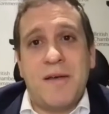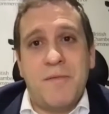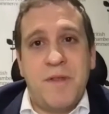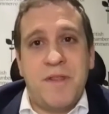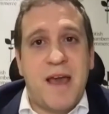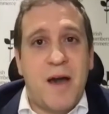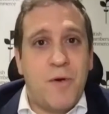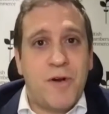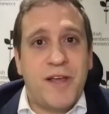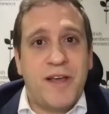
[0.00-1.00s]
with the
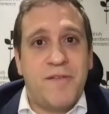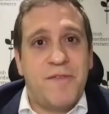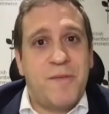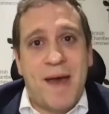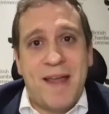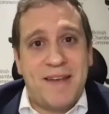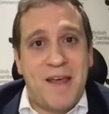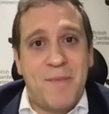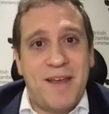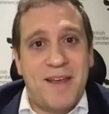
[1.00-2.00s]
outworking of the
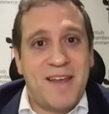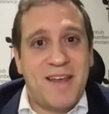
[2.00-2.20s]
pandemic